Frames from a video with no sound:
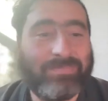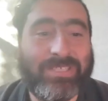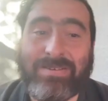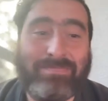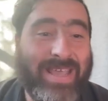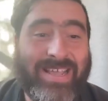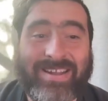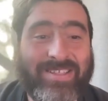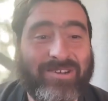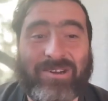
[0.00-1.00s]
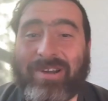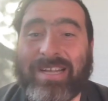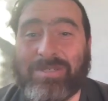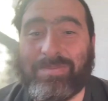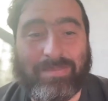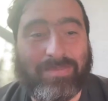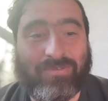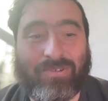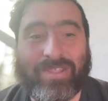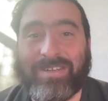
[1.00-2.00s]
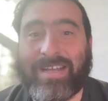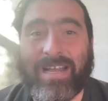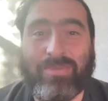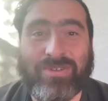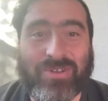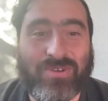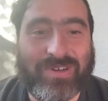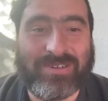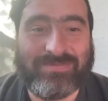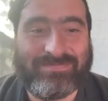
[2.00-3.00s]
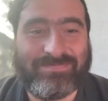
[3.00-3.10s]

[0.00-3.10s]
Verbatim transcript: didn't make another arrangement before the time was over